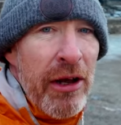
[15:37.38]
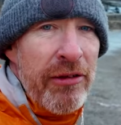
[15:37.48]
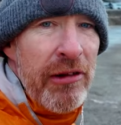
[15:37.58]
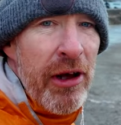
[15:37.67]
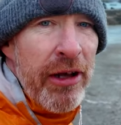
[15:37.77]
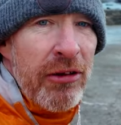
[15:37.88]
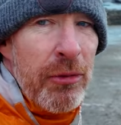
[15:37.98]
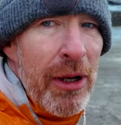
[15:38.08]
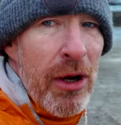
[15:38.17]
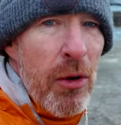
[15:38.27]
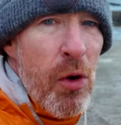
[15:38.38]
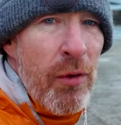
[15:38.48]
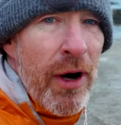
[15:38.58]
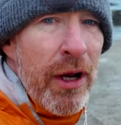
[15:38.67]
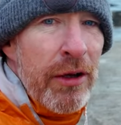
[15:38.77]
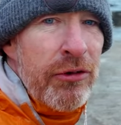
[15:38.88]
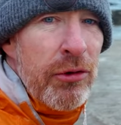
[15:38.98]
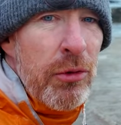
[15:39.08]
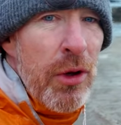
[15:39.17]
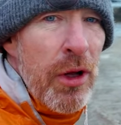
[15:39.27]
nice light as well now over
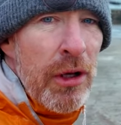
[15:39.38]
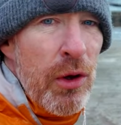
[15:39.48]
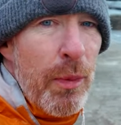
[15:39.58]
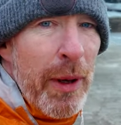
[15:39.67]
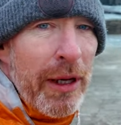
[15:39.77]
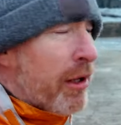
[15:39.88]
onto Loophead